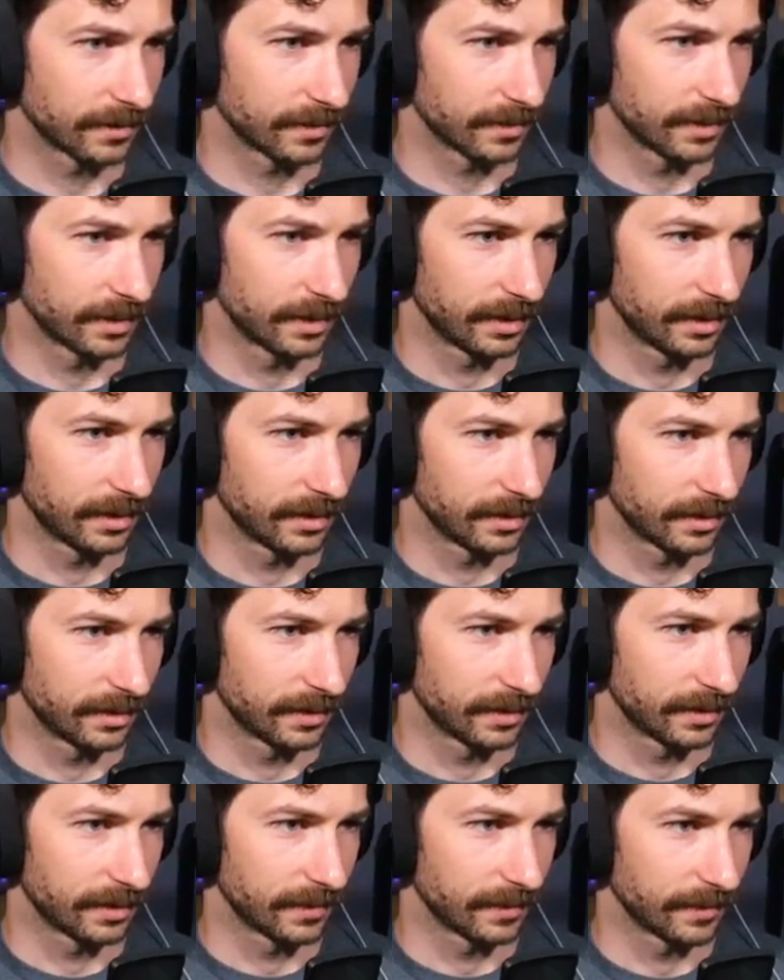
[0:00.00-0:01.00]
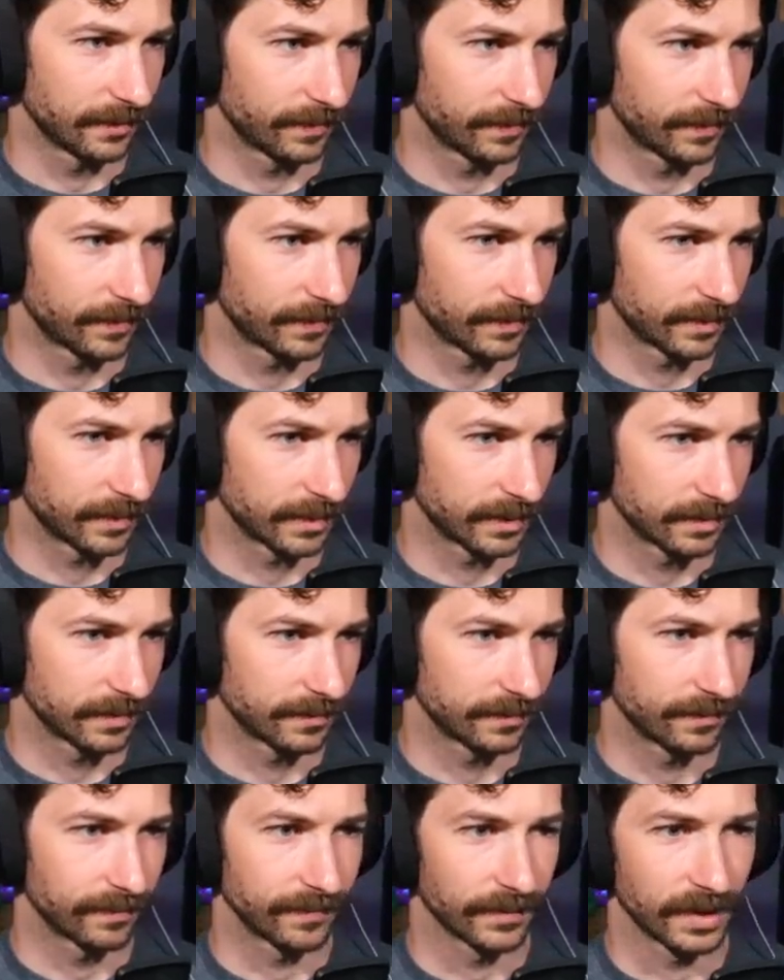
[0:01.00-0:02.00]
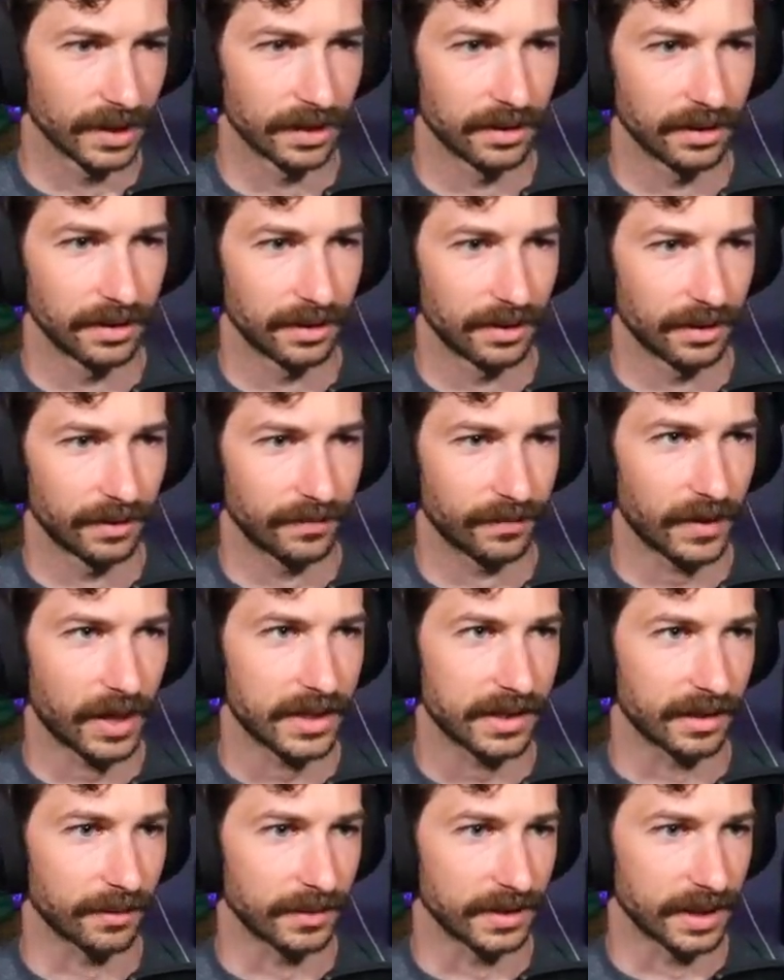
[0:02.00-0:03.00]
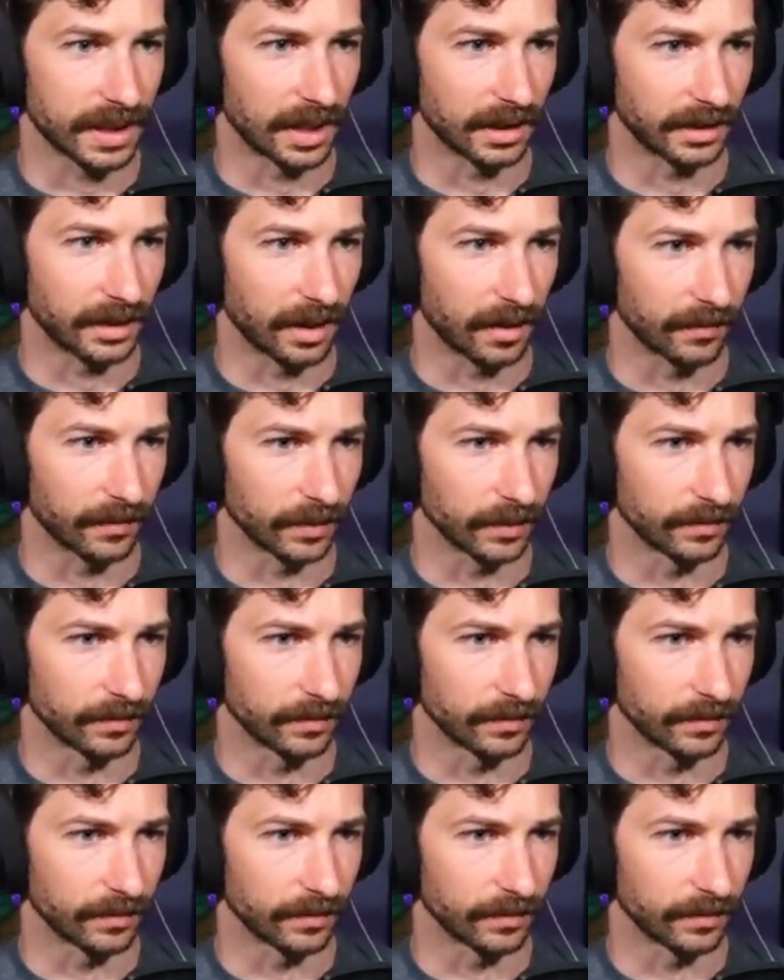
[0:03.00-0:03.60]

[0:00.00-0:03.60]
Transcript: Yeah, yeah they would. Oh, okay. Phrasing was not careful.